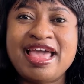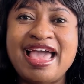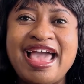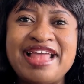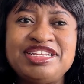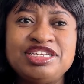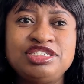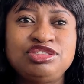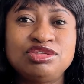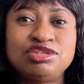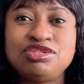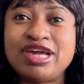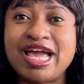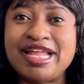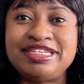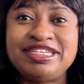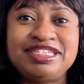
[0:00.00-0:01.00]
and they just
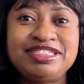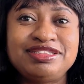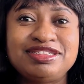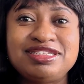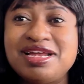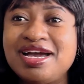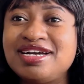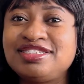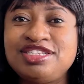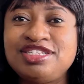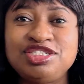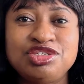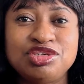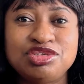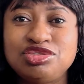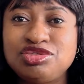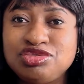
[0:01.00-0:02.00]
look at the tax they
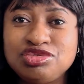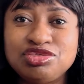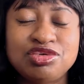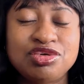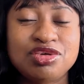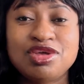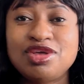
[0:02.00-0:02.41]
just took.